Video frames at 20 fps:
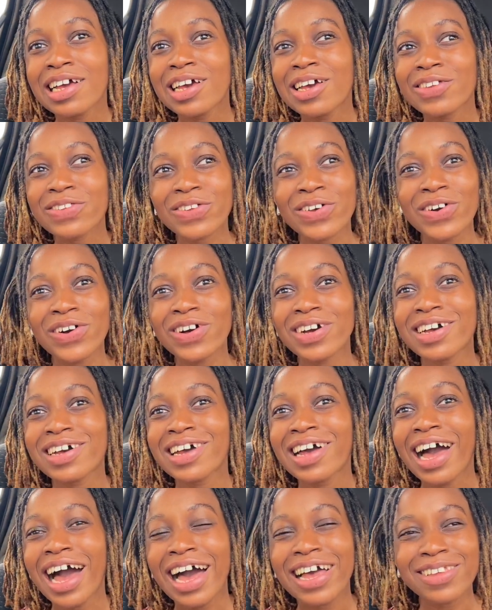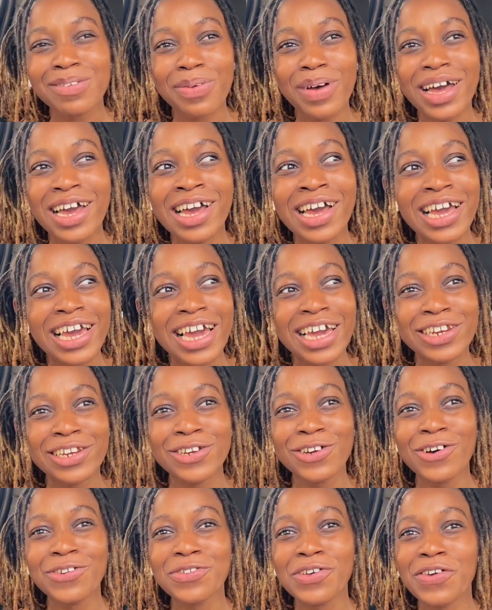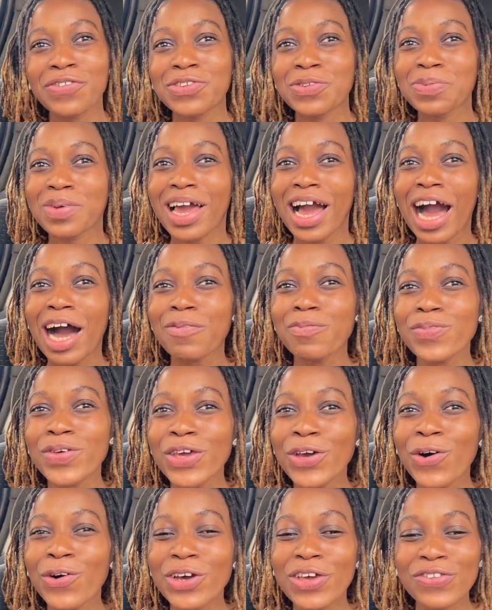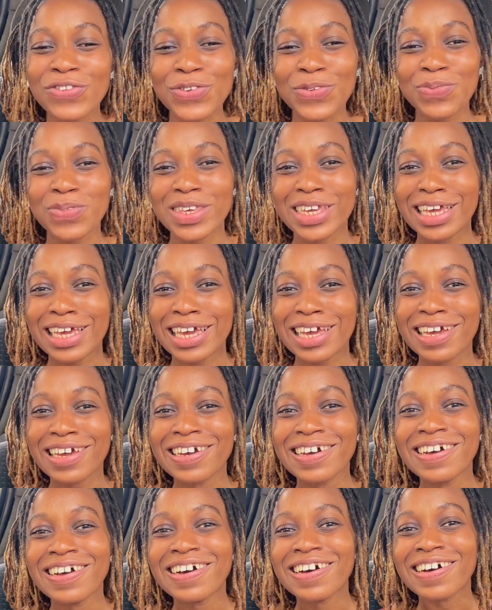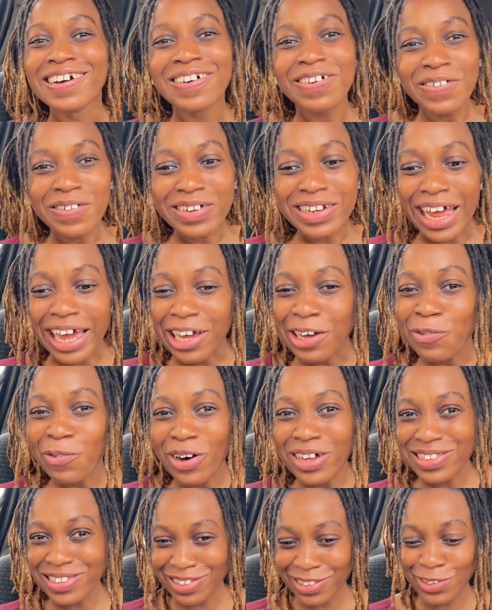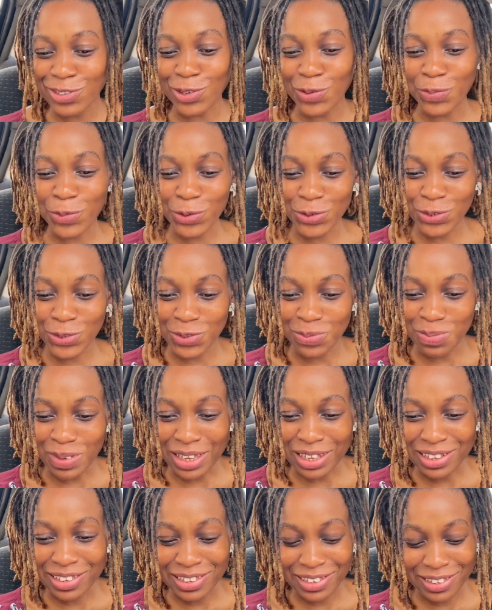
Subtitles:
So, as far, he did not know if to be happy or if to be, like, what is this supposed to mean?